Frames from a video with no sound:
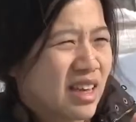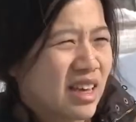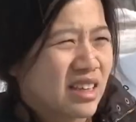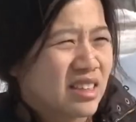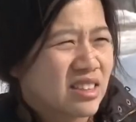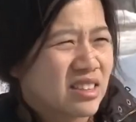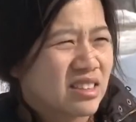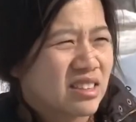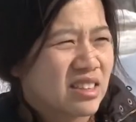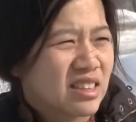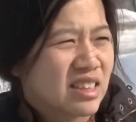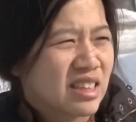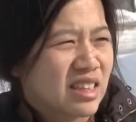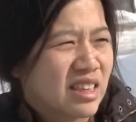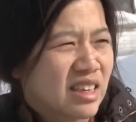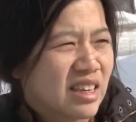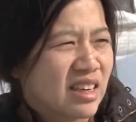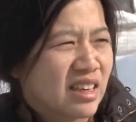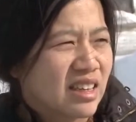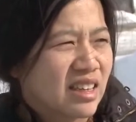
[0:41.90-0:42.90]

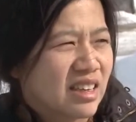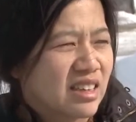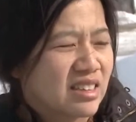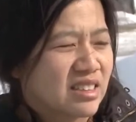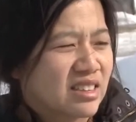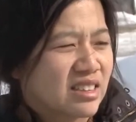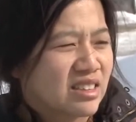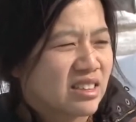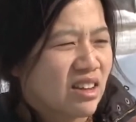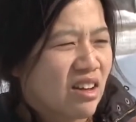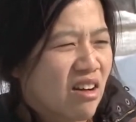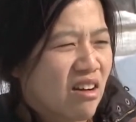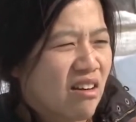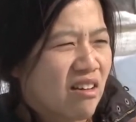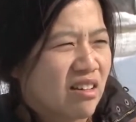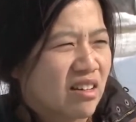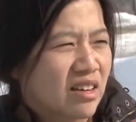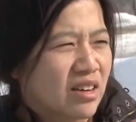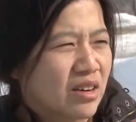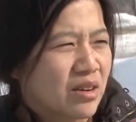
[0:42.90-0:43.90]
actually and I saw
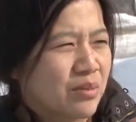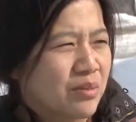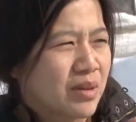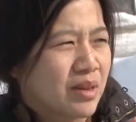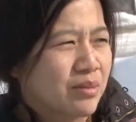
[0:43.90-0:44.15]
him um,